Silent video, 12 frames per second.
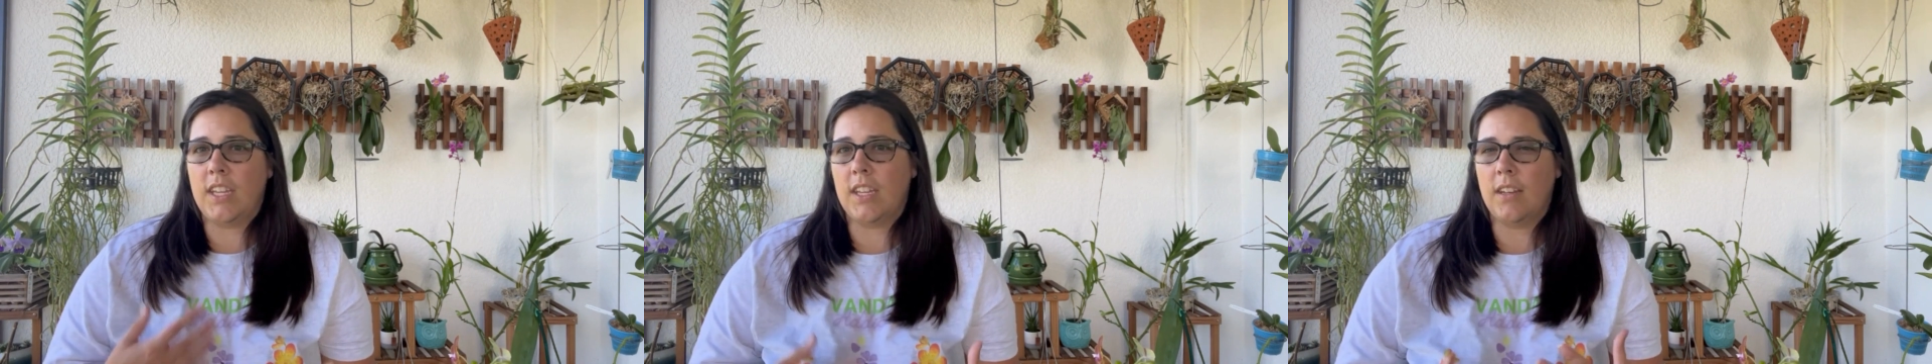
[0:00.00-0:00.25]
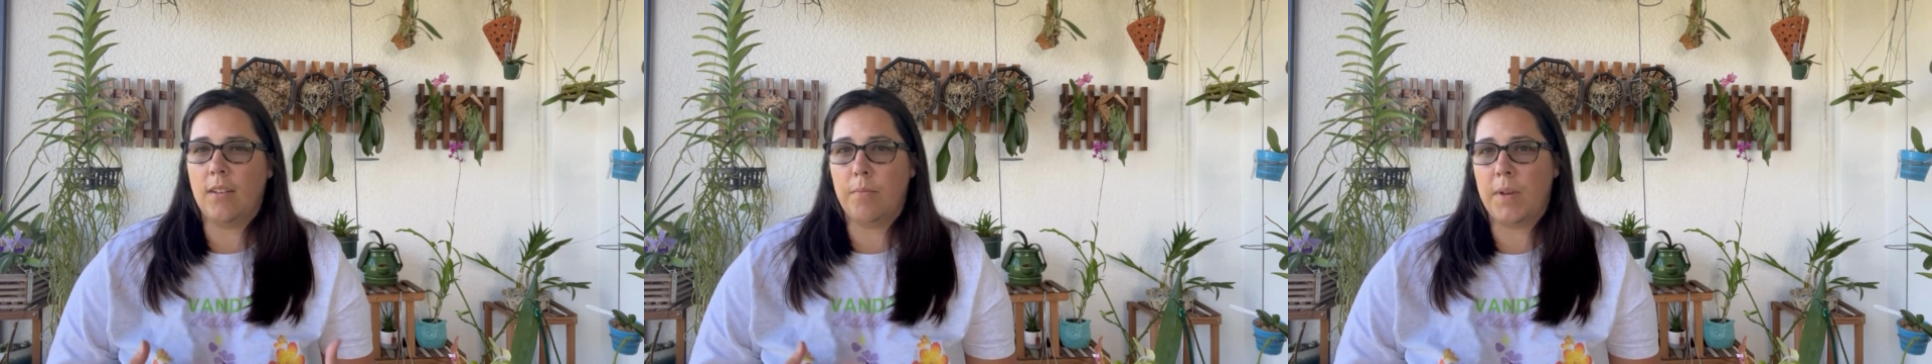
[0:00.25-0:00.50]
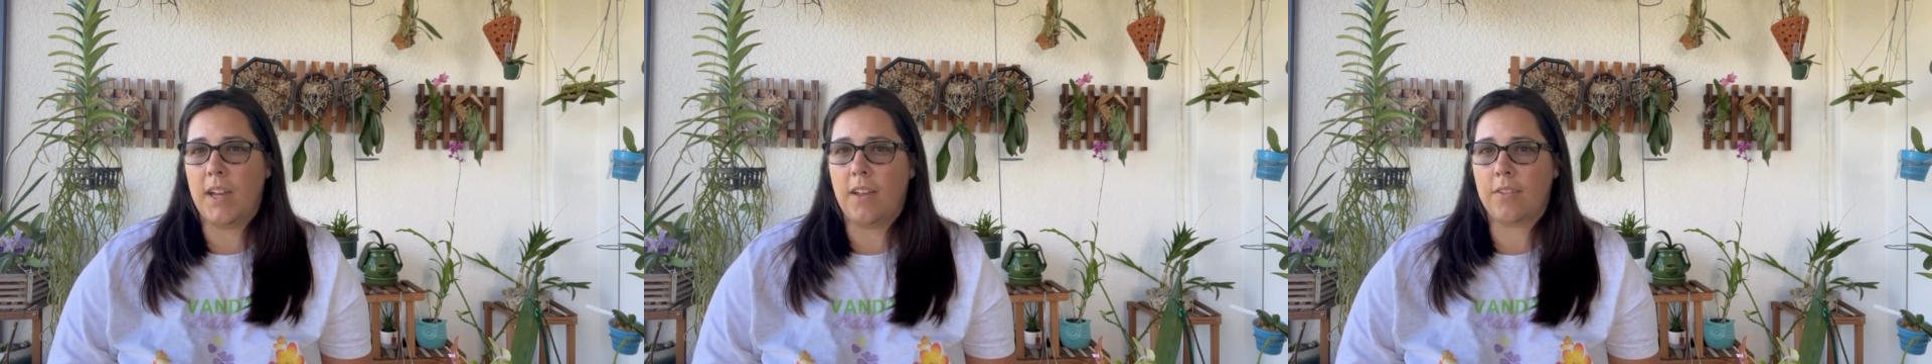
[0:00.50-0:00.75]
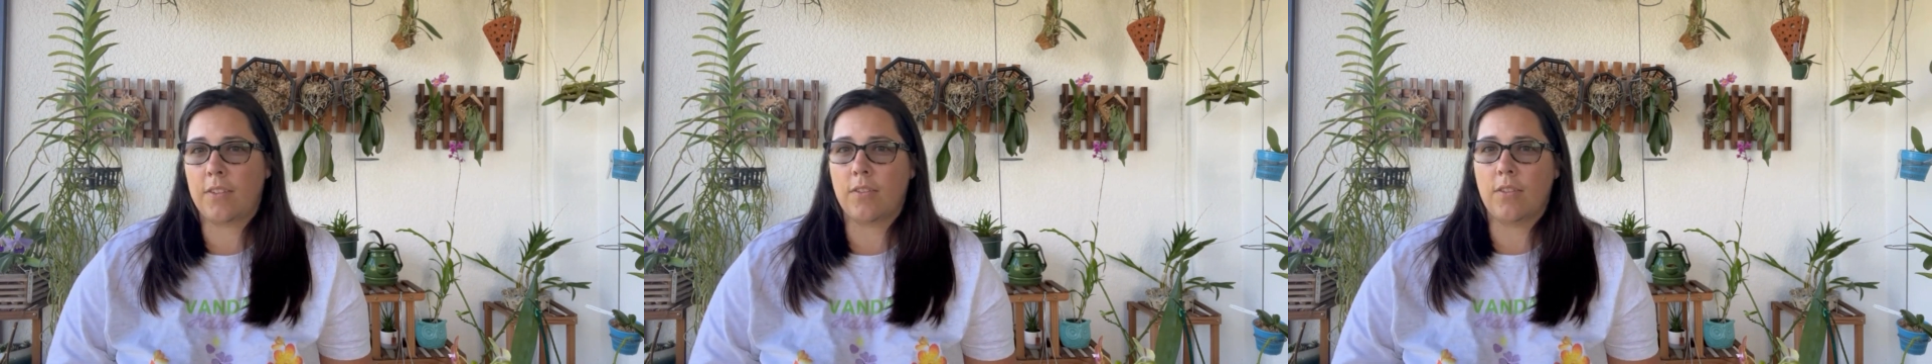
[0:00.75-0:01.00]
hidden
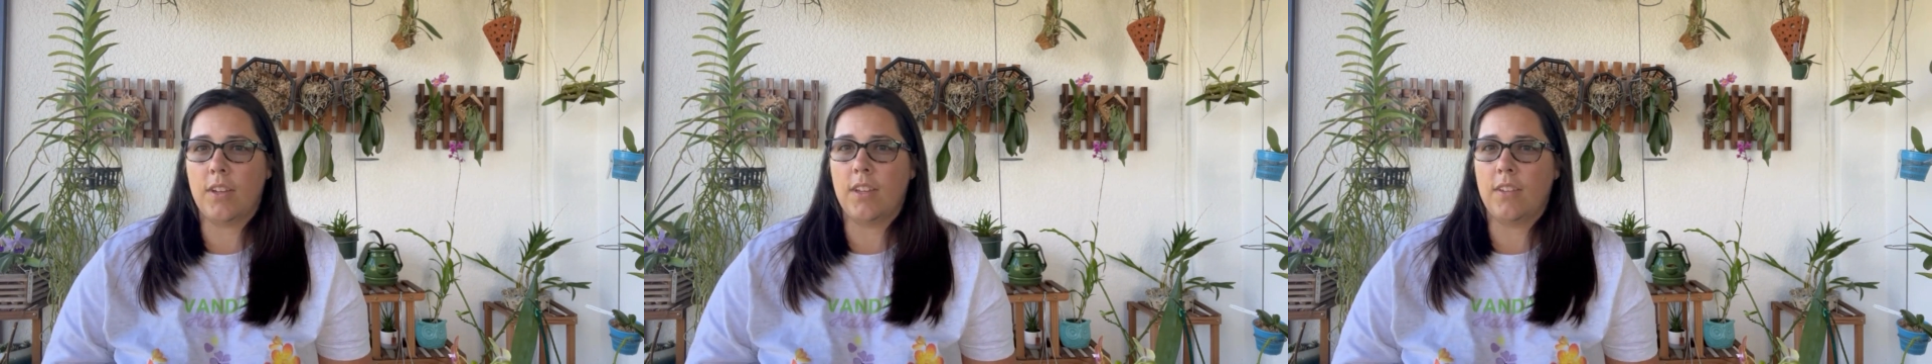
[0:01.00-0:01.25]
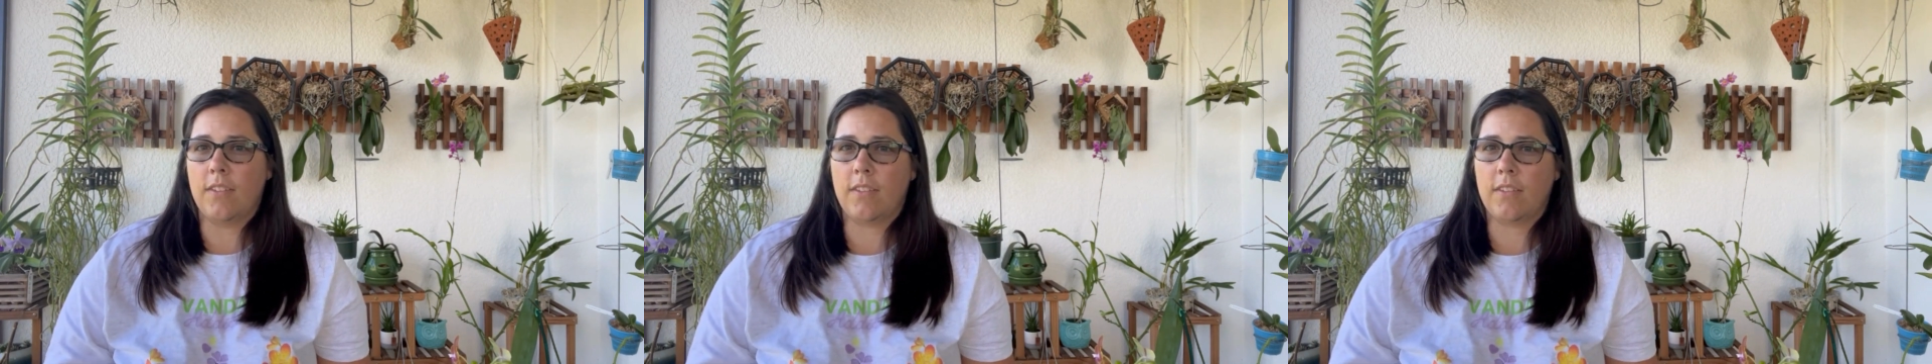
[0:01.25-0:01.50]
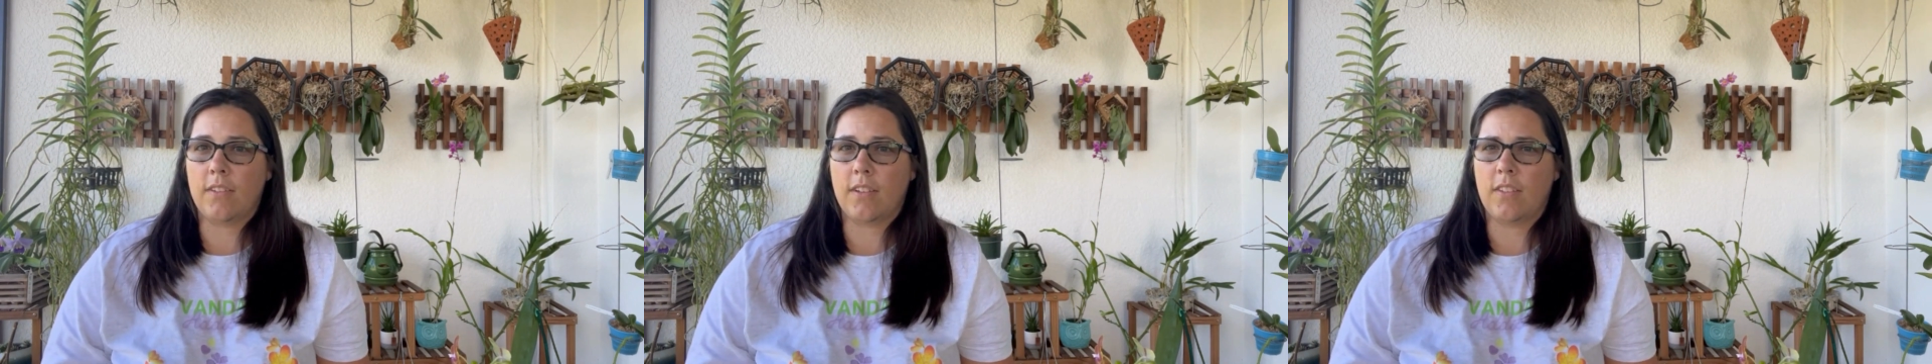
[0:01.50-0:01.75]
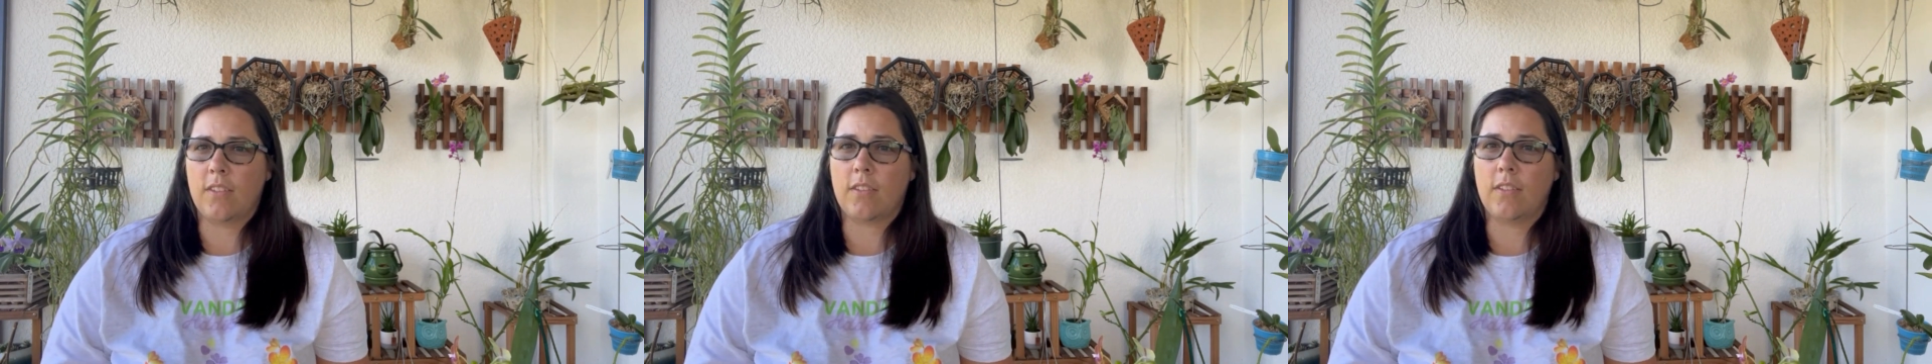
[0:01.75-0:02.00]
pests or hidden
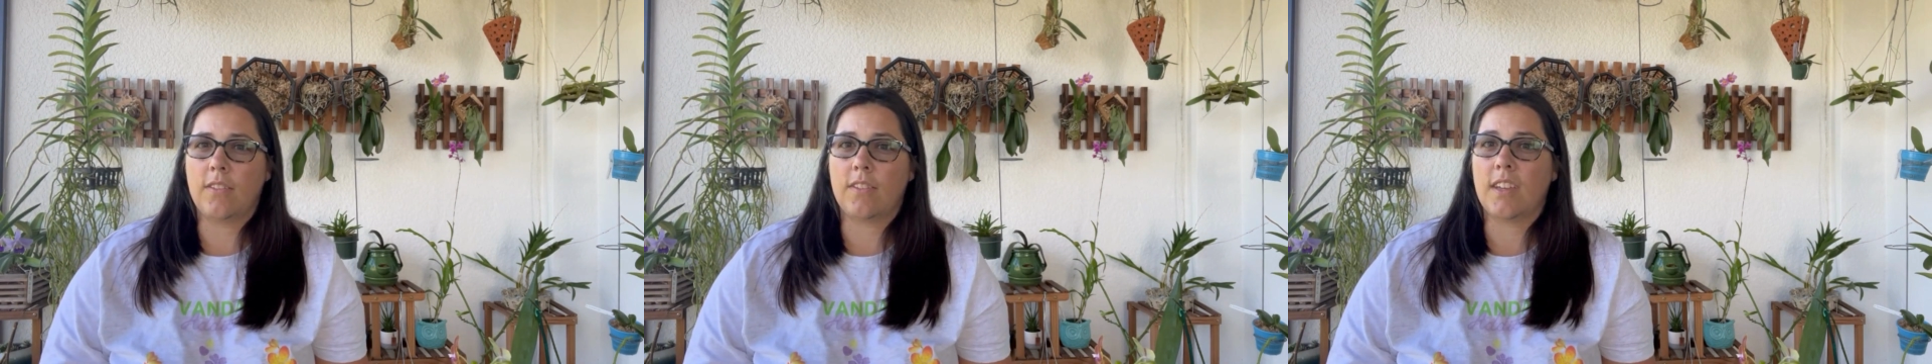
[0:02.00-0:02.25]
concerns.